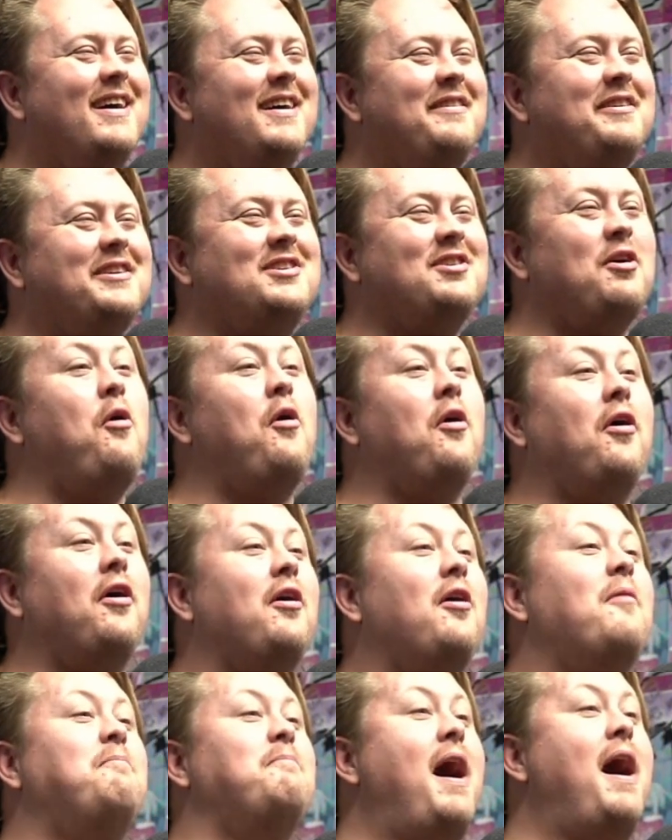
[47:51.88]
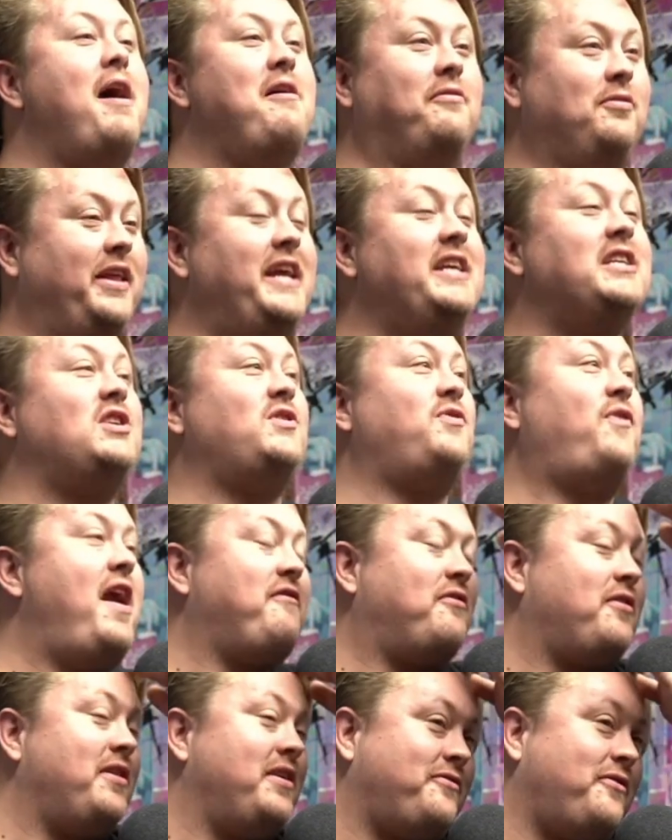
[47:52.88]
It's or my least
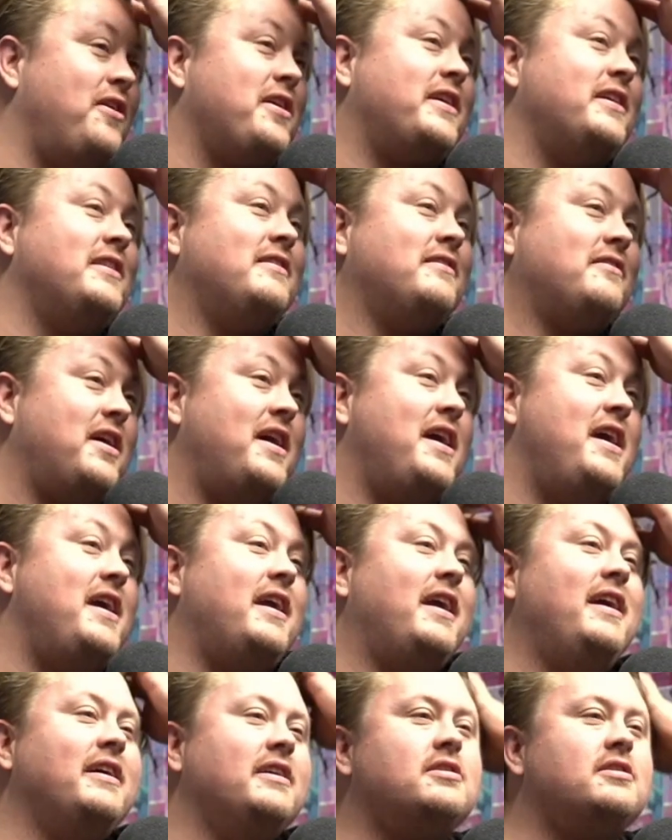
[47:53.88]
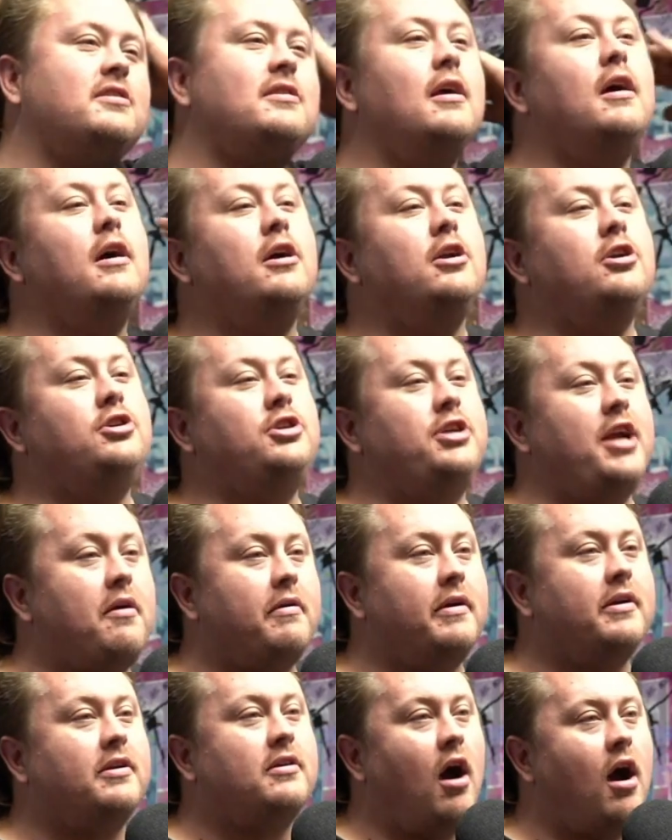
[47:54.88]
favorite fucking thing is
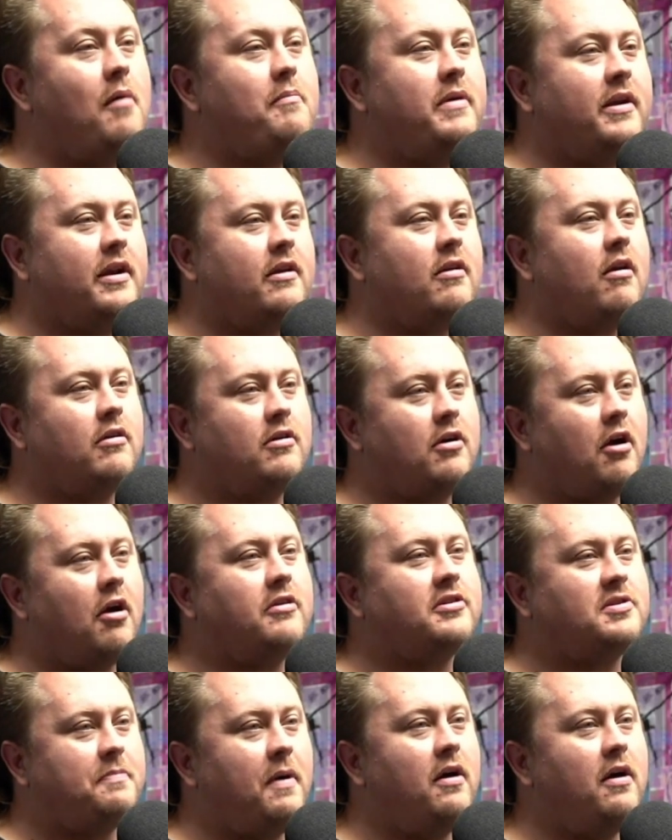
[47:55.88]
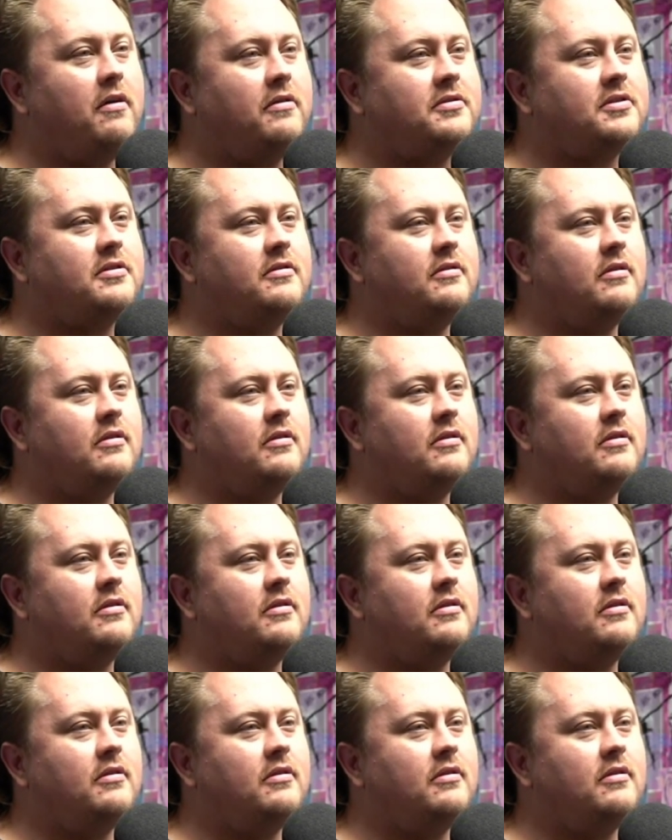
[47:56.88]
Jared commented on Kurt's post.